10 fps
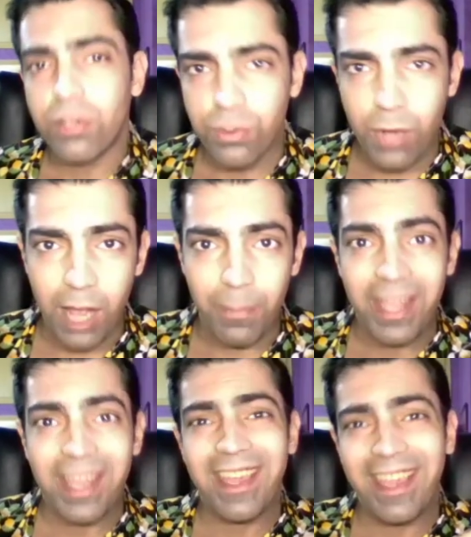
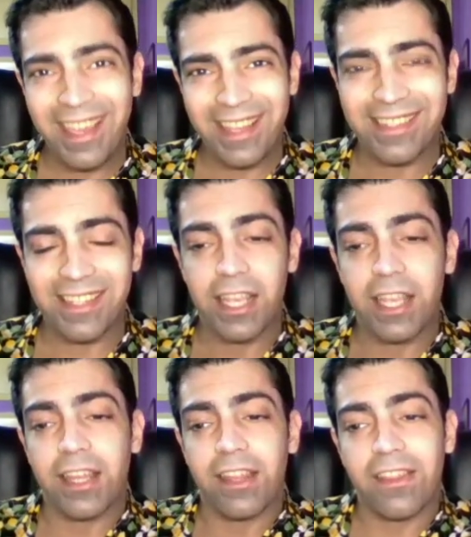WigoSwap is
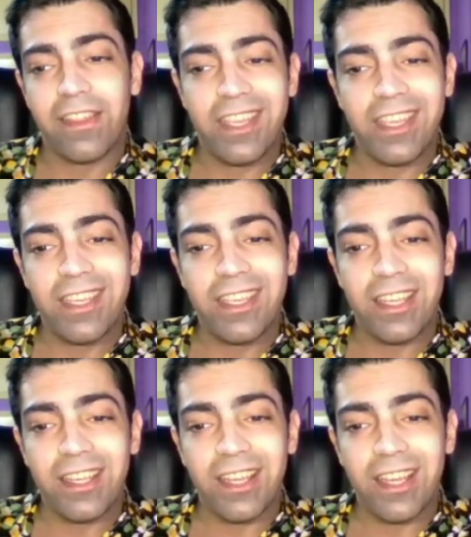
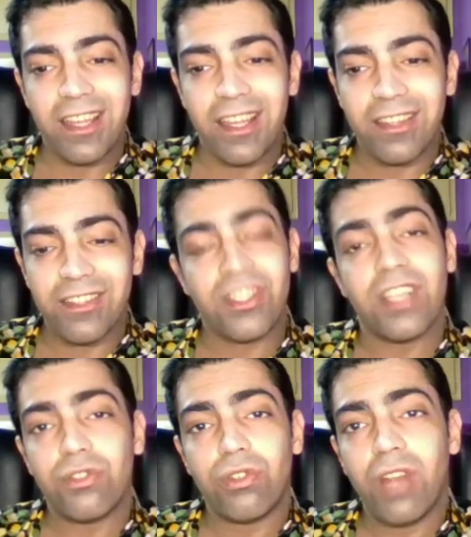the
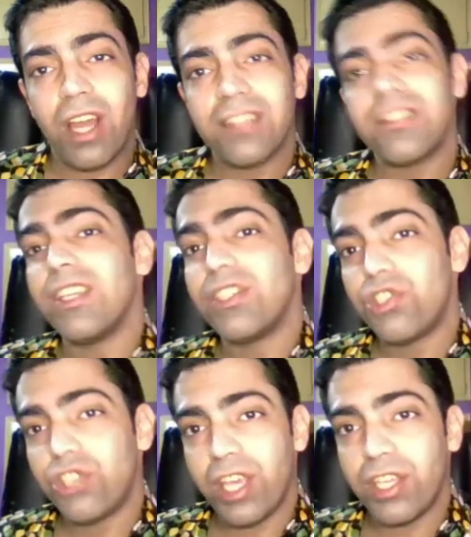decentralized
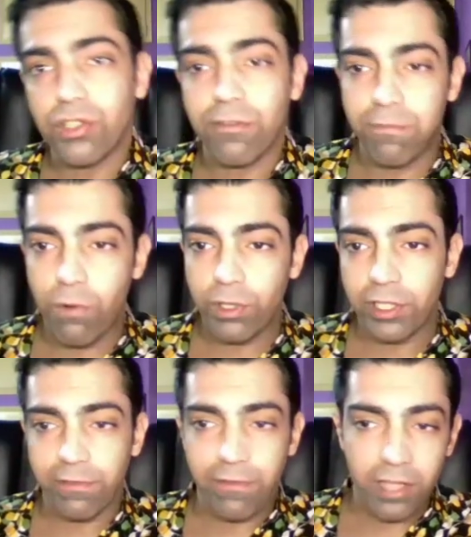exchange
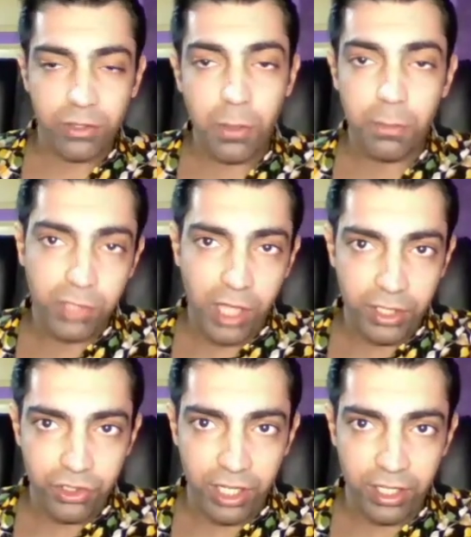for the Fantom
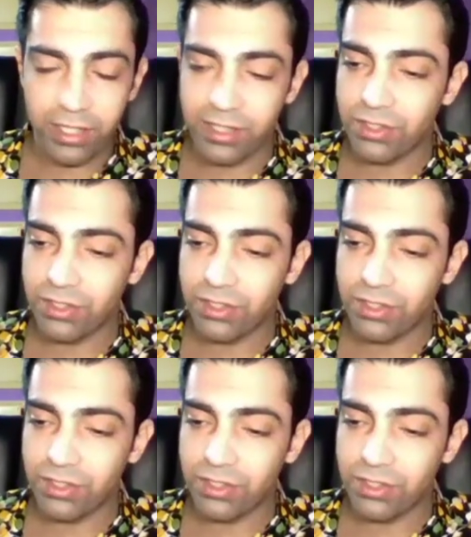blockchain.